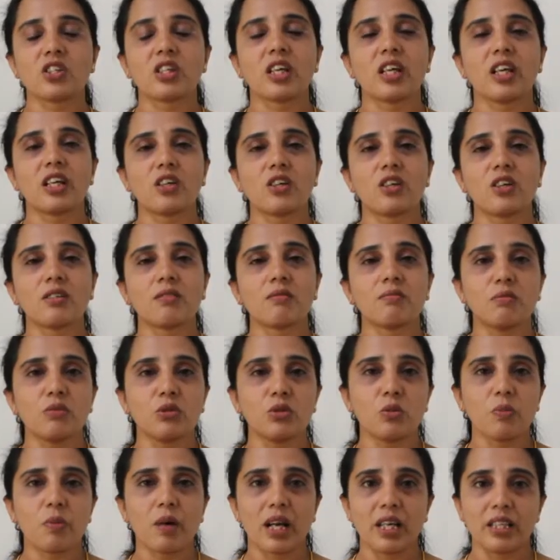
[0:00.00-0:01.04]
cannot
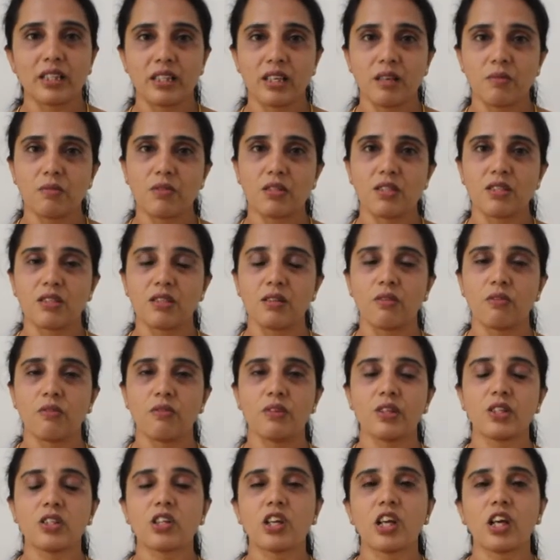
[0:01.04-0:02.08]
move by themselves,
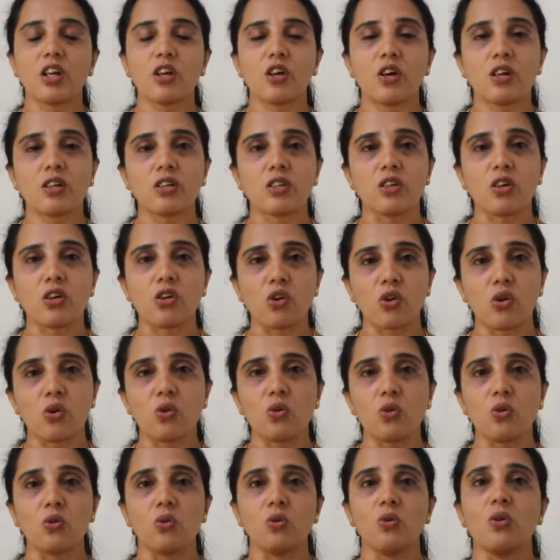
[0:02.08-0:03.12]
which cannot
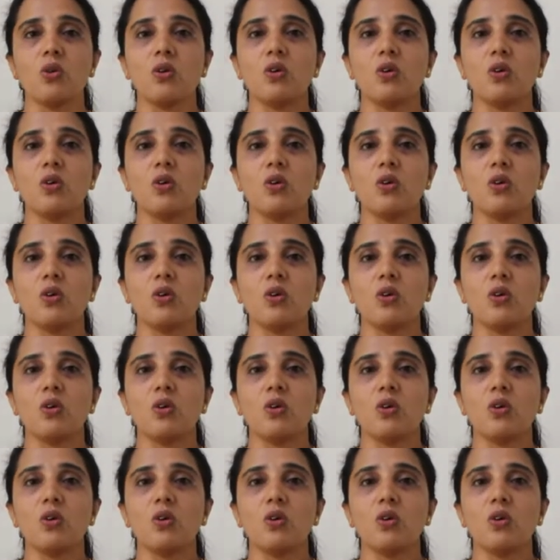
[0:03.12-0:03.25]
grow,